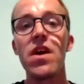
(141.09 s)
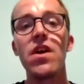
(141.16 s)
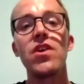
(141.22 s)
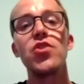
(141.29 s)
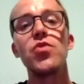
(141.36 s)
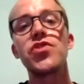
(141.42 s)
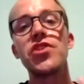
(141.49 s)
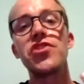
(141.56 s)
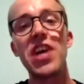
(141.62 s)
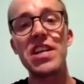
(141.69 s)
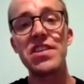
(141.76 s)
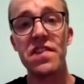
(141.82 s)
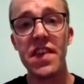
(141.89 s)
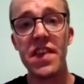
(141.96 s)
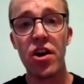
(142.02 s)
You suggest
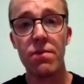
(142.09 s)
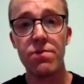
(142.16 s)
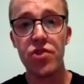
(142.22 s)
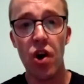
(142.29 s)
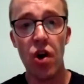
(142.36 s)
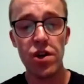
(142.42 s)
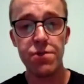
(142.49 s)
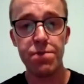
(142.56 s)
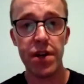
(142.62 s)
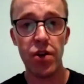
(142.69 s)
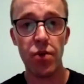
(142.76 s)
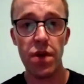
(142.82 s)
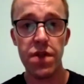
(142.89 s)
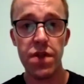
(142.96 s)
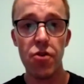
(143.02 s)
that they come to hospital
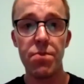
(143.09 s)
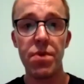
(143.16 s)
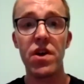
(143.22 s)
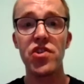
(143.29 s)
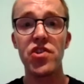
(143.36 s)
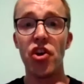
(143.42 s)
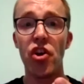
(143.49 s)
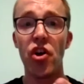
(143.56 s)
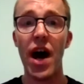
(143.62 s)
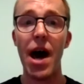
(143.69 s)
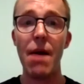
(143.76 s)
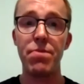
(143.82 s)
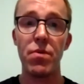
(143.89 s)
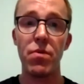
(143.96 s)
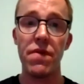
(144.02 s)
with you because you're not
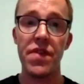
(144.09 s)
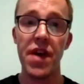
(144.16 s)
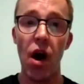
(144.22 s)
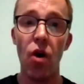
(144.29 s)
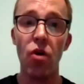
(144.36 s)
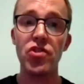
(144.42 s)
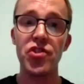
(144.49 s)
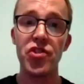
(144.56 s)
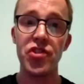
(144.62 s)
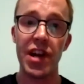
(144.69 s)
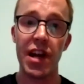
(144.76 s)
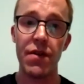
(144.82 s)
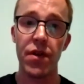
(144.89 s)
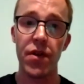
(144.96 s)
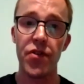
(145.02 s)
happy with their oxygen
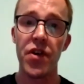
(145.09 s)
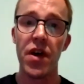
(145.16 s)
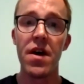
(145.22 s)
levels,